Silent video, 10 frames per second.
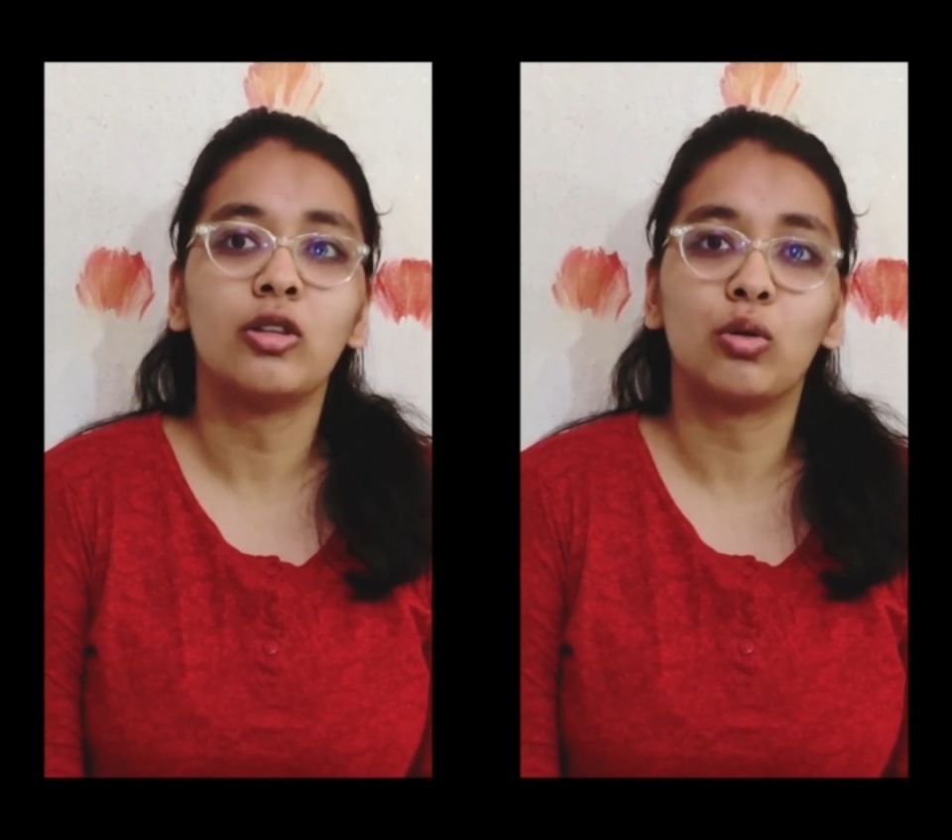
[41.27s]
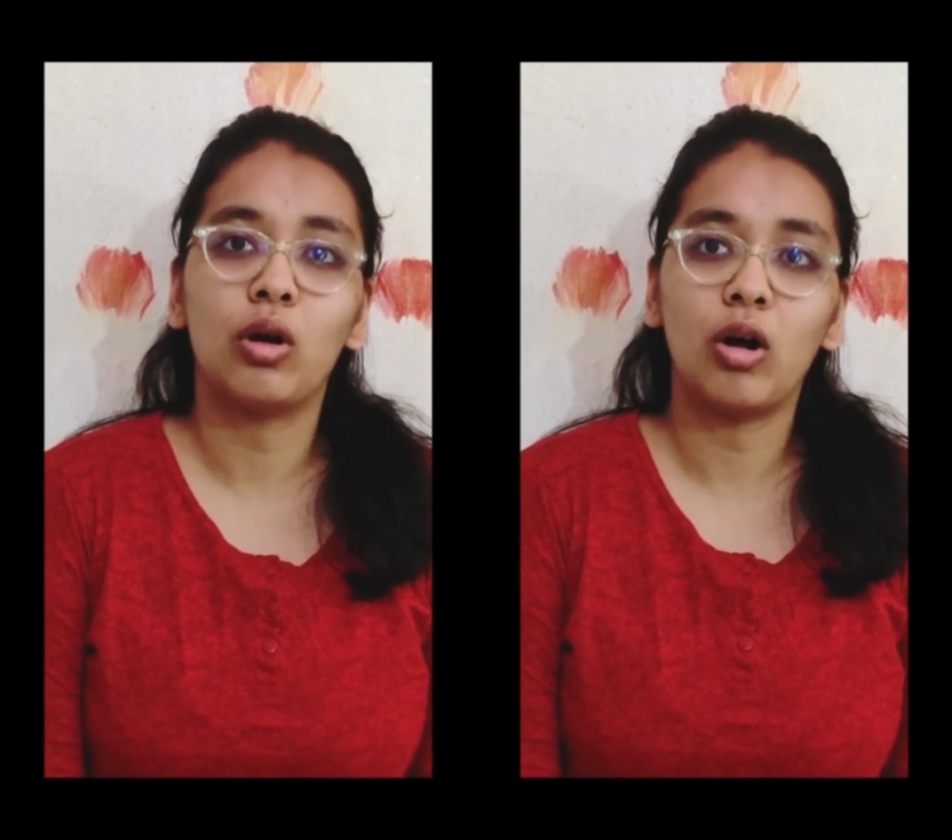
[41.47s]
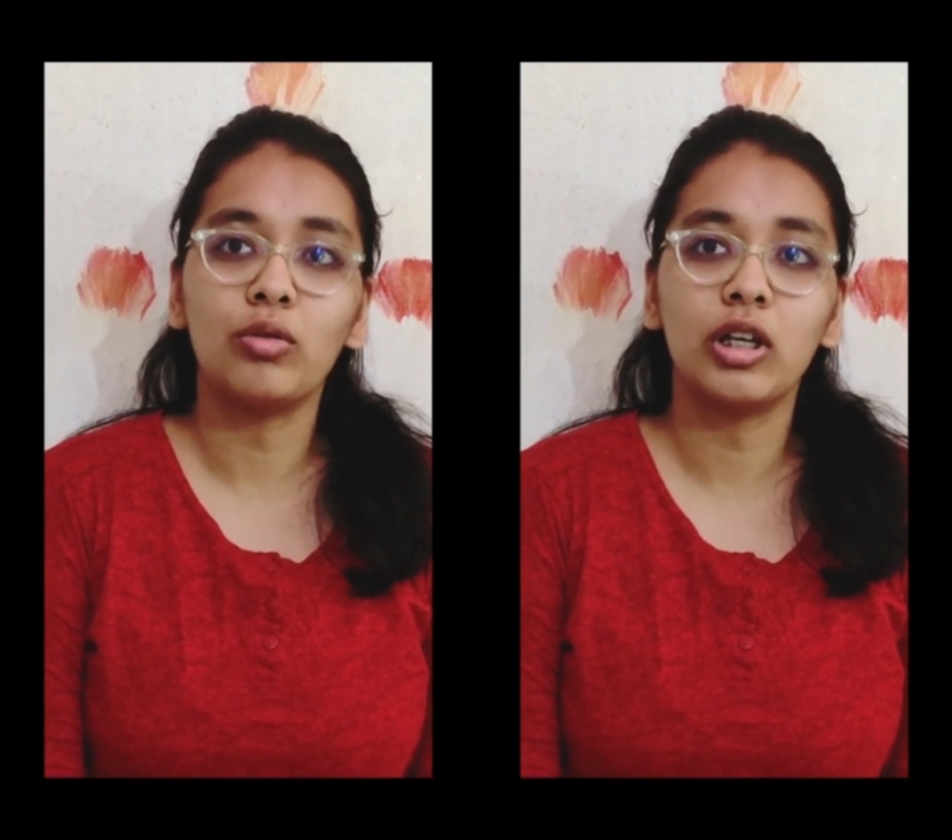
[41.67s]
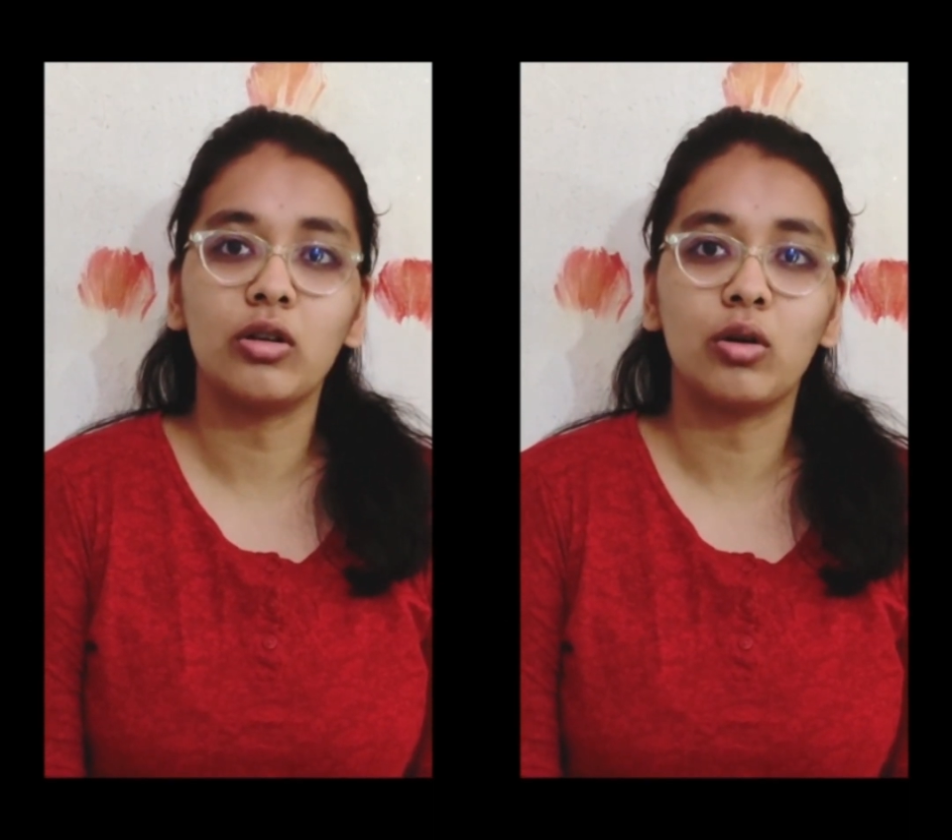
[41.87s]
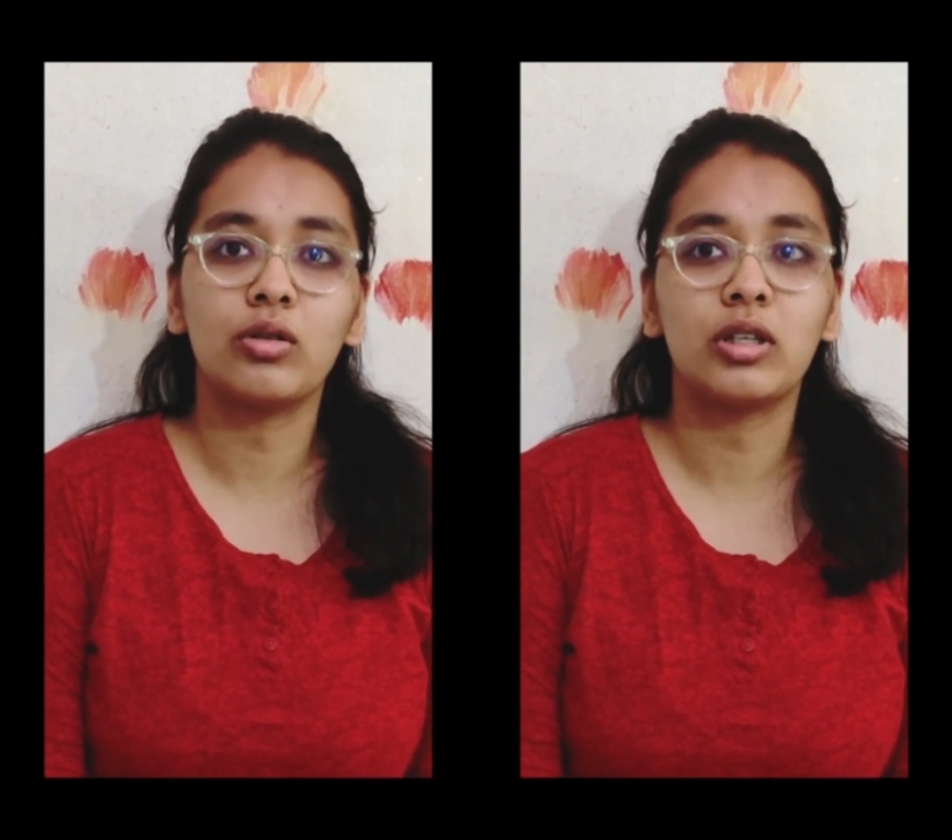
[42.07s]
Throughout the
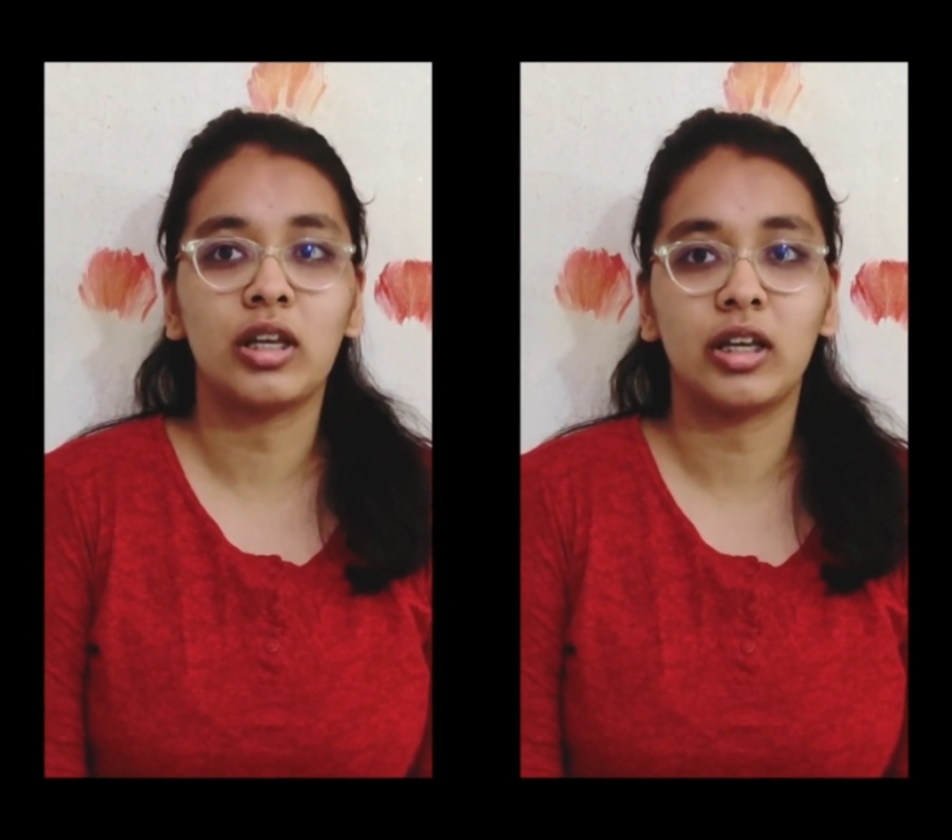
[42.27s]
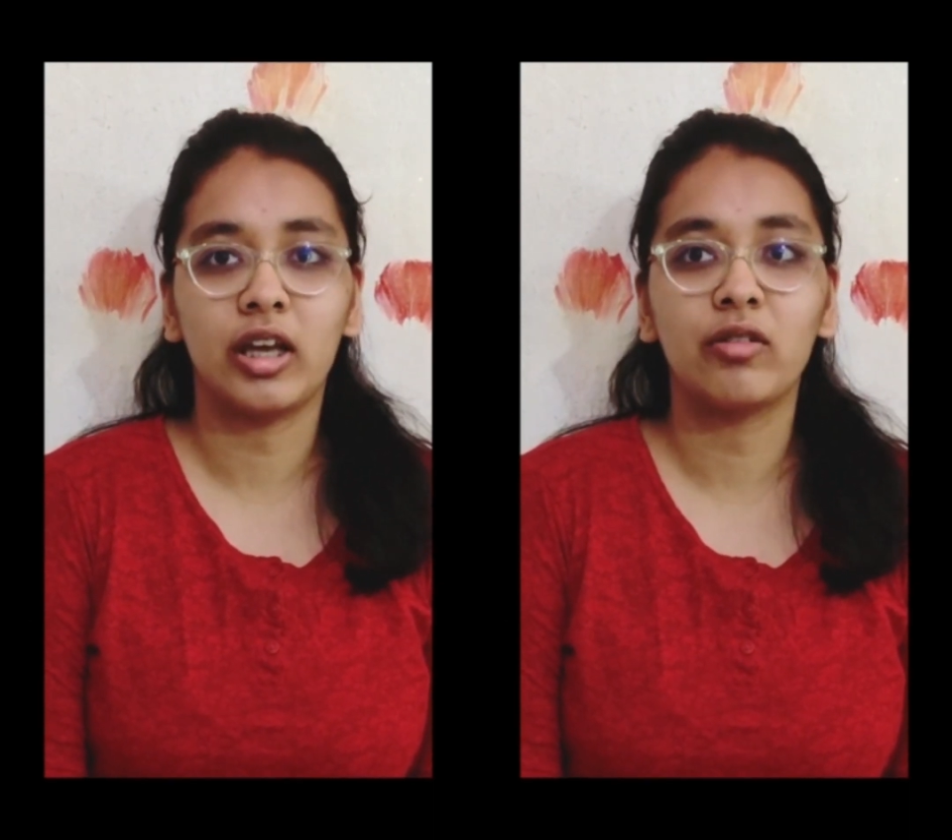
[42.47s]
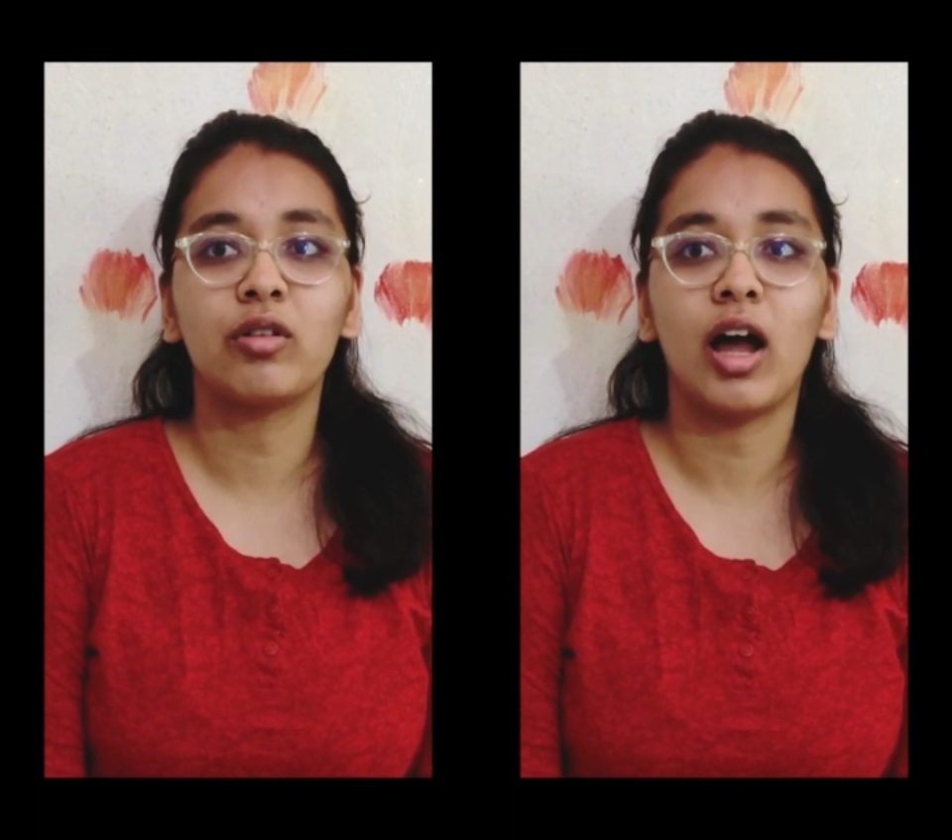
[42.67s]
course, he gave